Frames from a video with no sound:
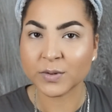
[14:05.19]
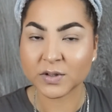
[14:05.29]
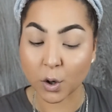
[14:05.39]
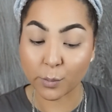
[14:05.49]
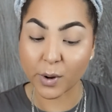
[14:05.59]

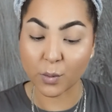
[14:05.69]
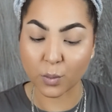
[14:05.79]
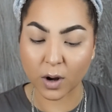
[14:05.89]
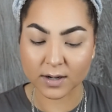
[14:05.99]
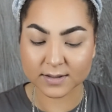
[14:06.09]
soap
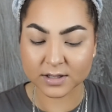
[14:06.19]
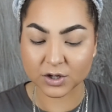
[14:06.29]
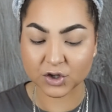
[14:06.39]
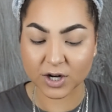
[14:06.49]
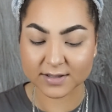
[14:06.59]
works
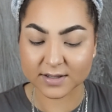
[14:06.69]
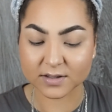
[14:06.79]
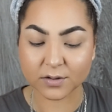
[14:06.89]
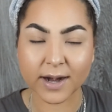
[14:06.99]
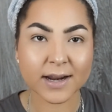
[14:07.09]
just as
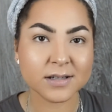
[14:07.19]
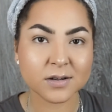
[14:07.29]
great.